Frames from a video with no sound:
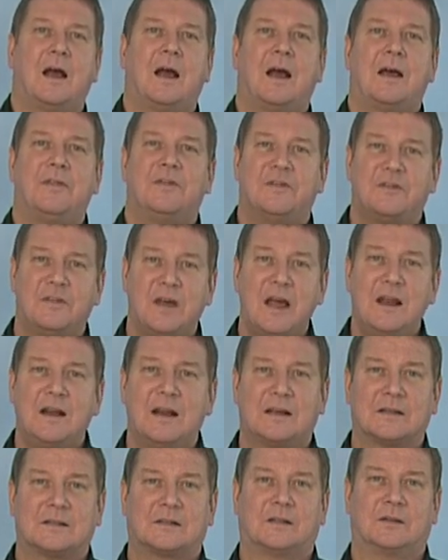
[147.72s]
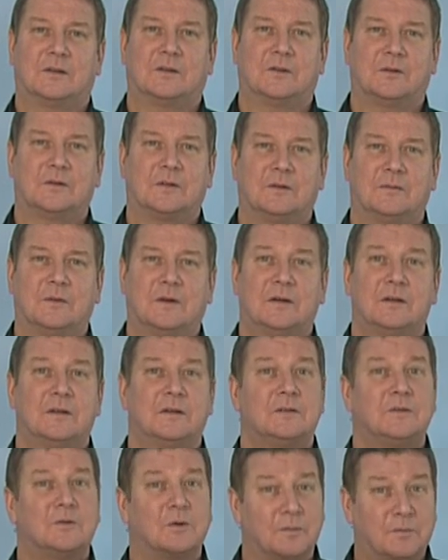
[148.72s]
And then ask the customer
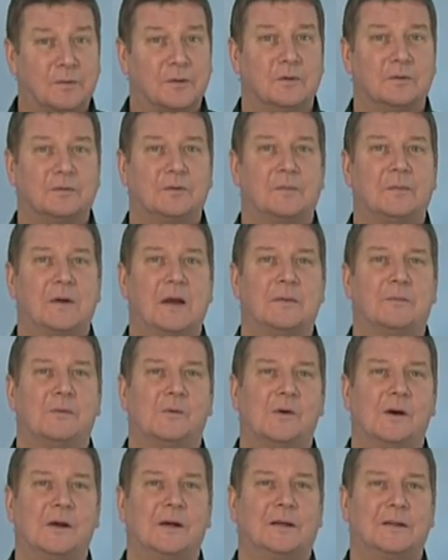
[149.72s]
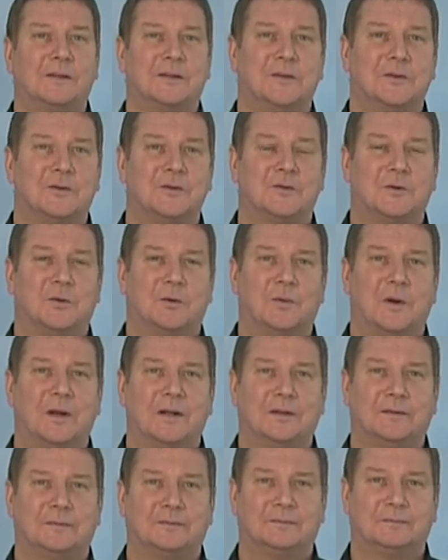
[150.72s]
to approve the paperwork in the usual
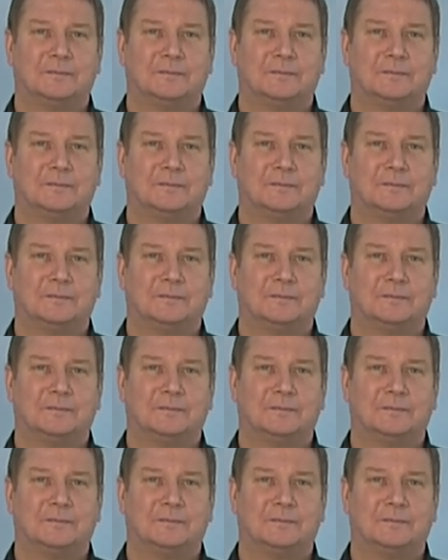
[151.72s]
way.